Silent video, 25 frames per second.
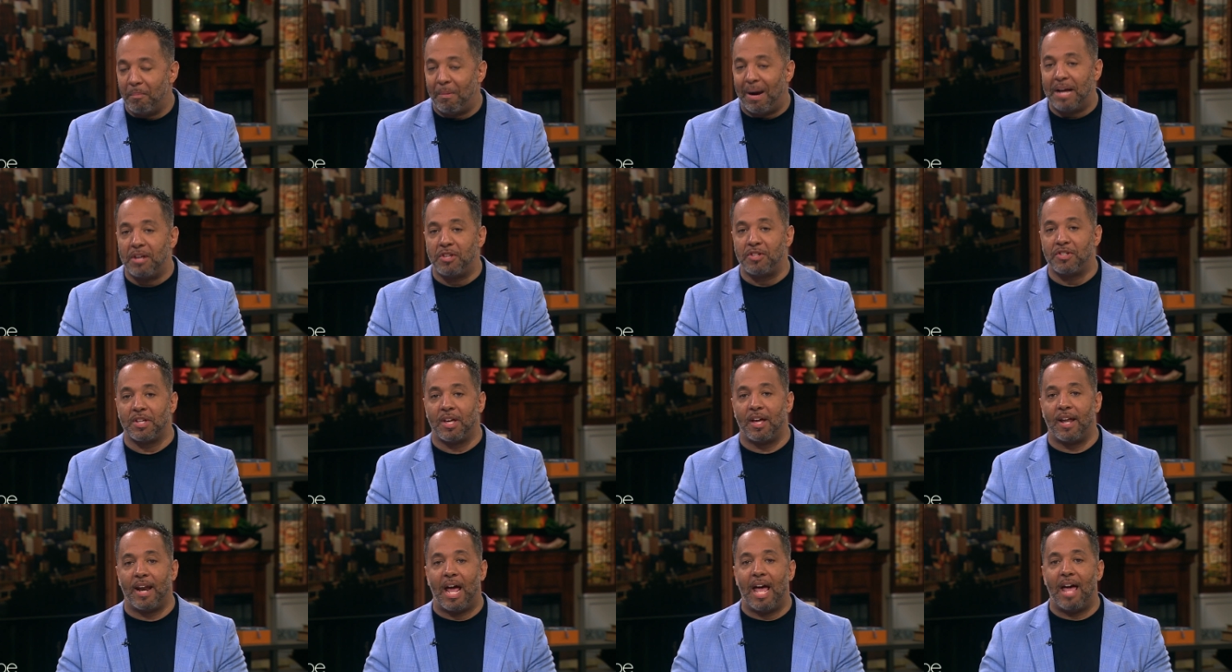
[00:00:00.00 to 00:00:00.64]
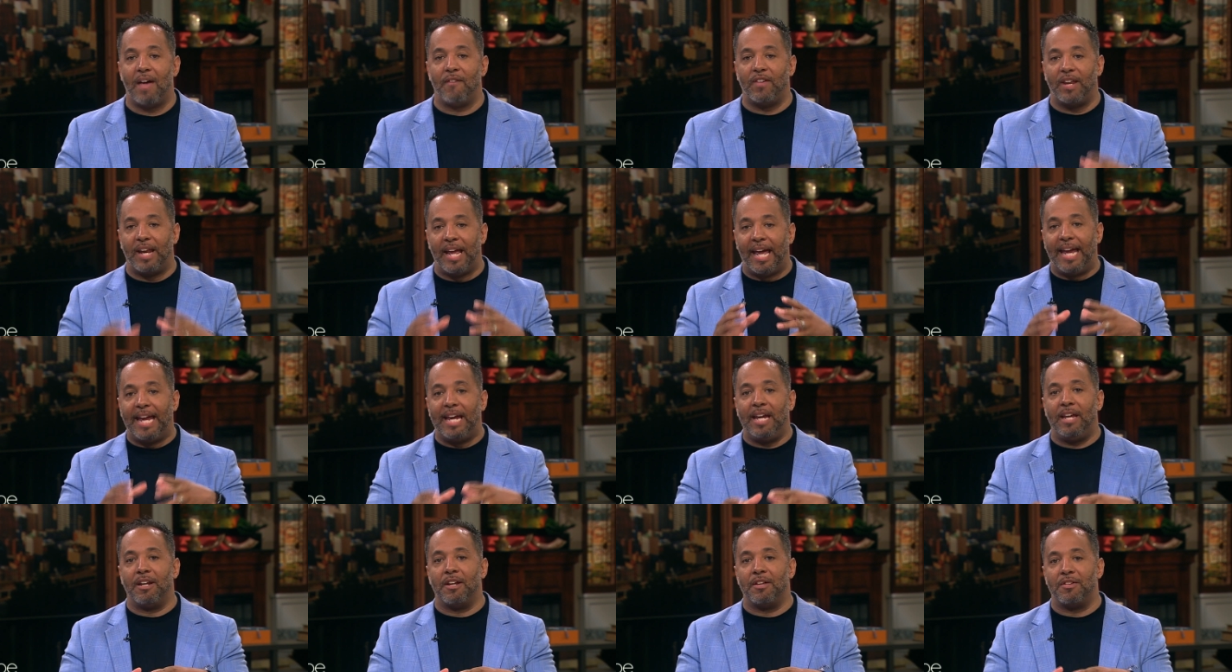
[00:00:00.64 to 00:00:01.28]
My son, I have an
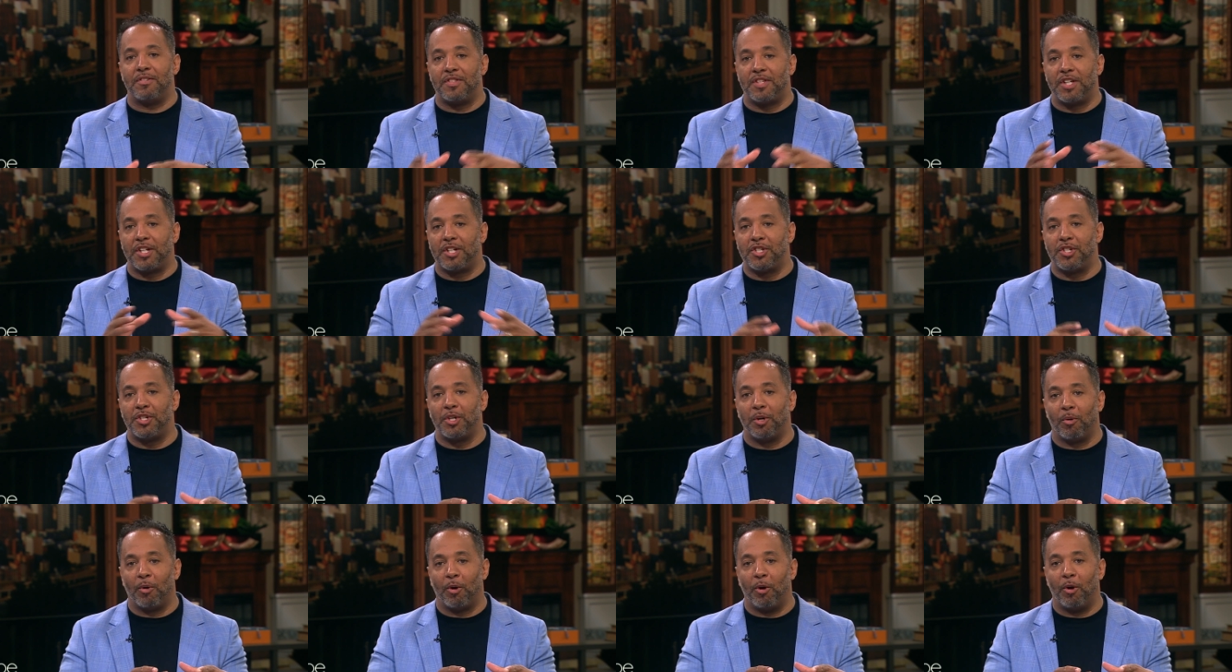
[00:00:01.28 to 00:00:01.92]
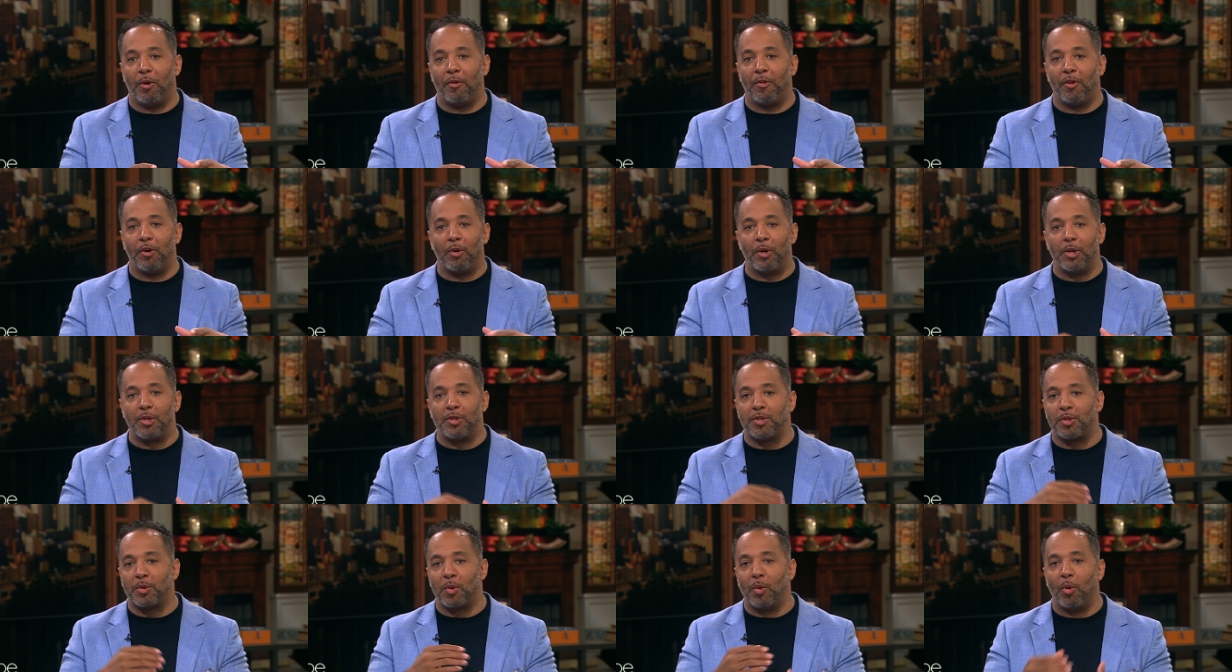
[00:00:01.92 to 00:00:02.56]
eight and a six year old.
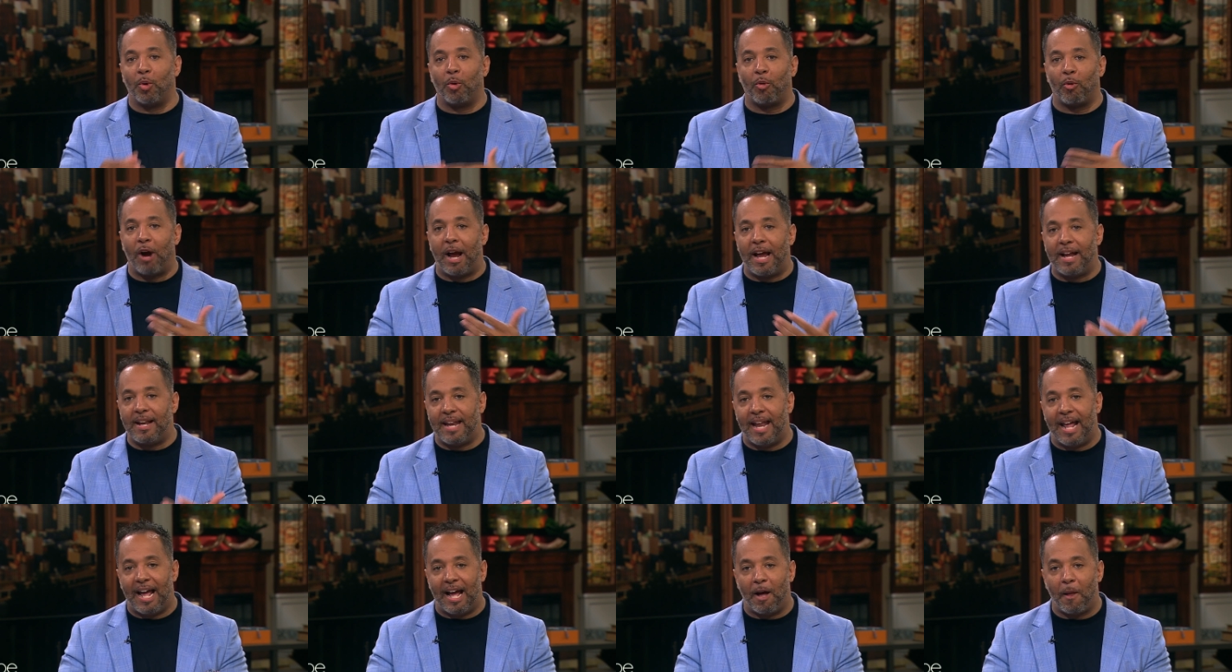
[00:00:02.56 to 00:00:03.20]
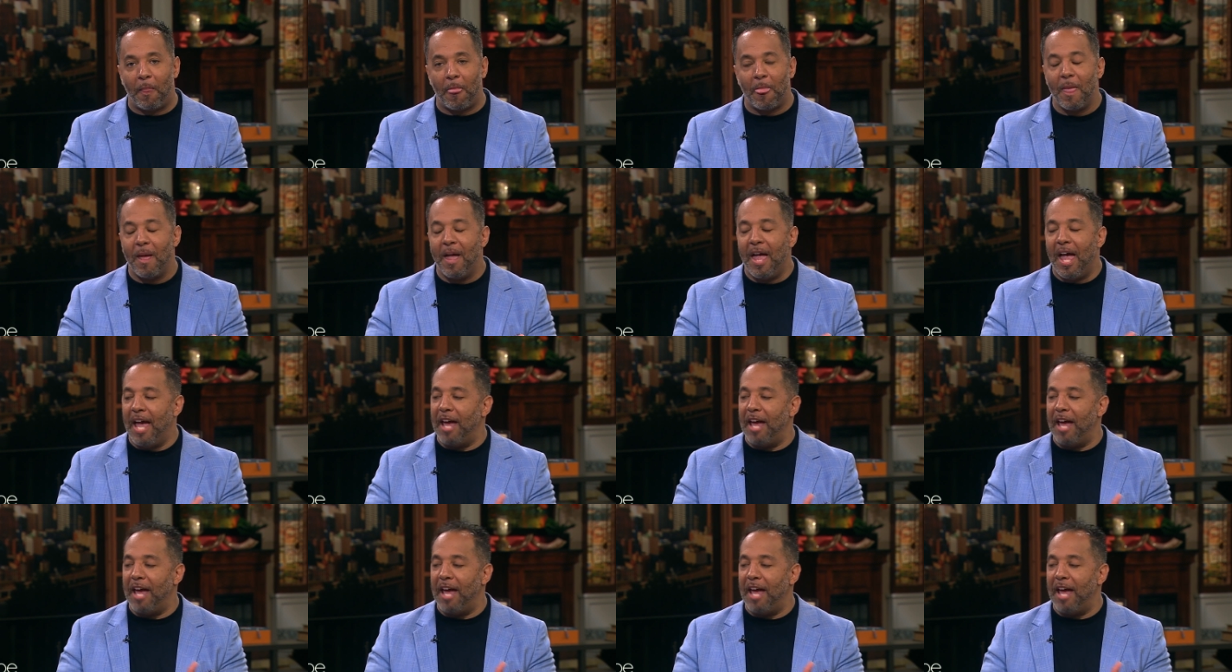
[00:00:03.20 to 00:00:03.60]
They're in school right now.